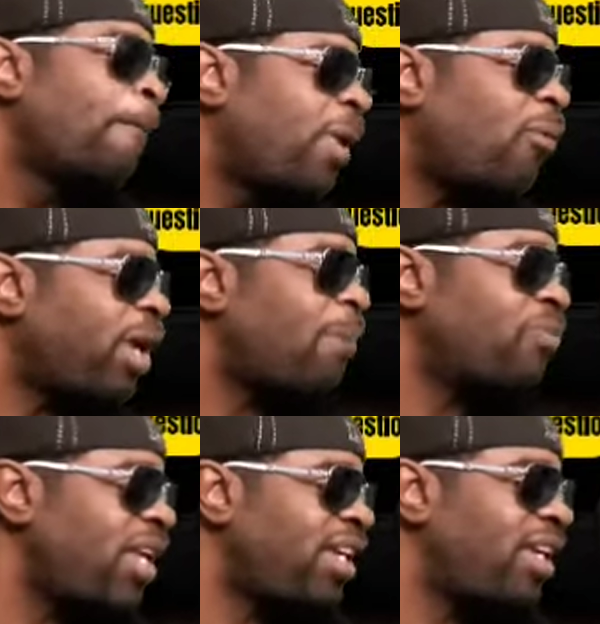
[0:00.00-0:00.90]
But what
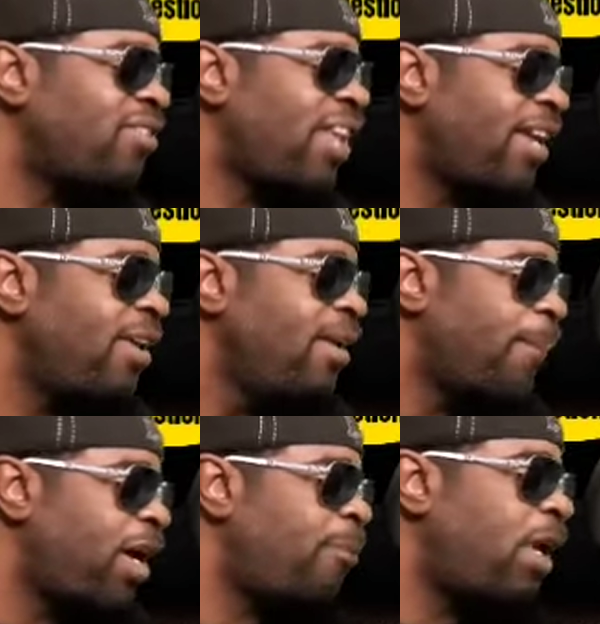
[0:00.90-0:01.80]
I'm thinking is
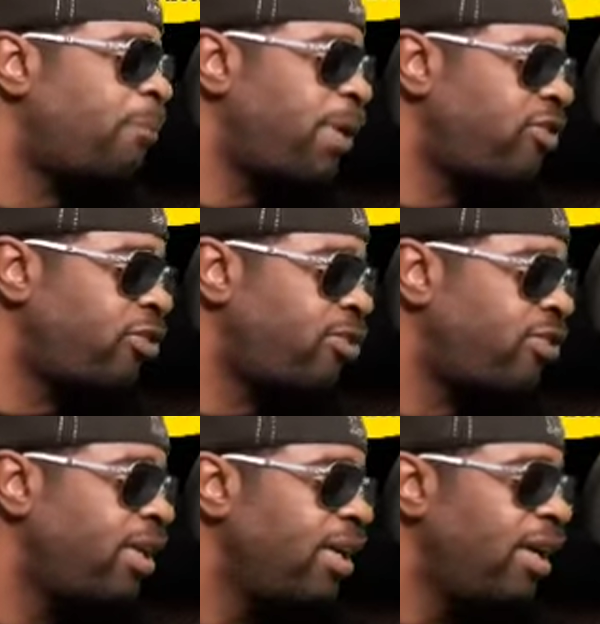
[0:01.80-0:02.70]
that Paramount
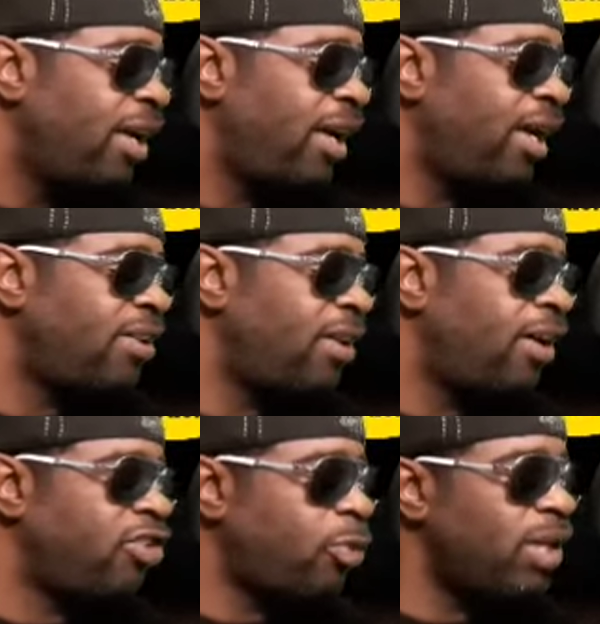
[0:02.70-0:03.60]
Pictures and
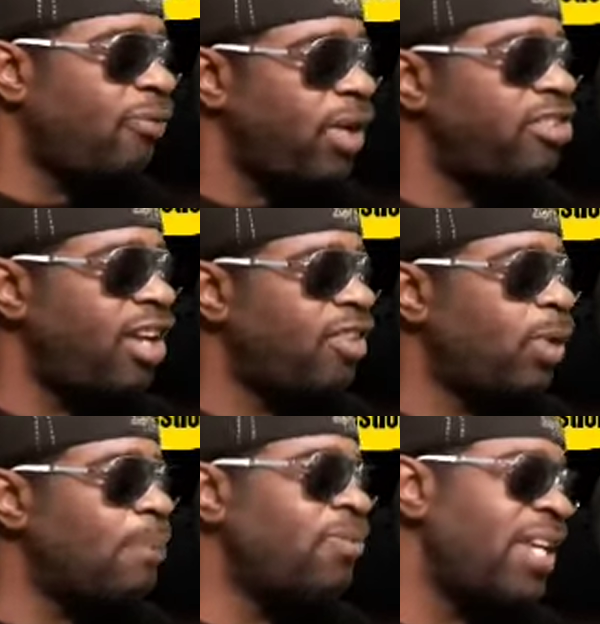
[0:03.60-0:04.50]
Scream franchise,
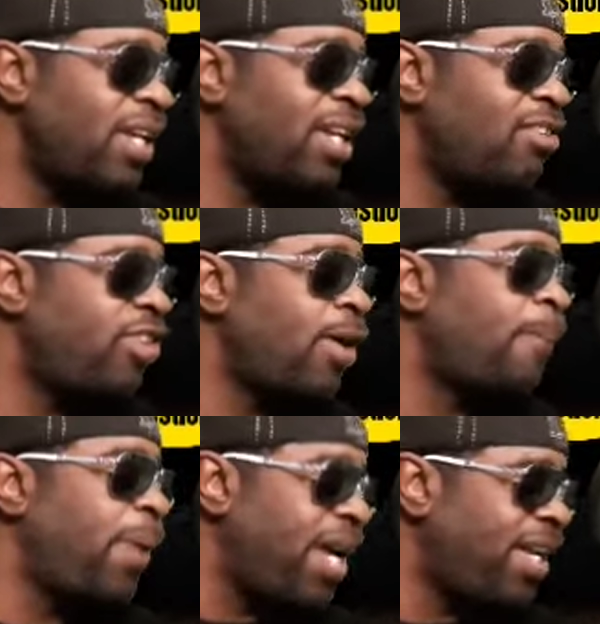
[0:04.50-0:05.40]
what I'm thinking is they're
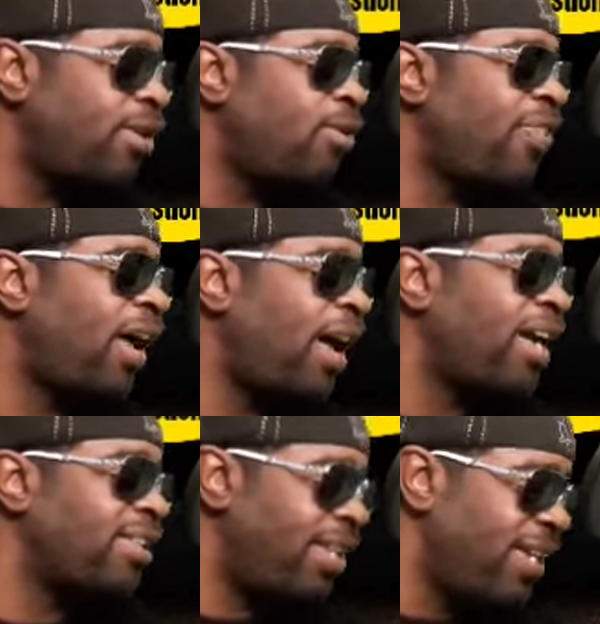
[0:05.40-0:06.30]
banking on the
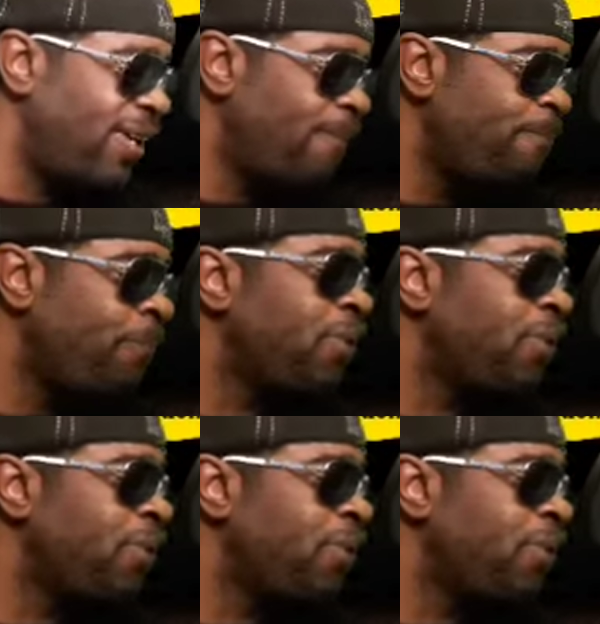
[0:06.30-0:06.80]
idea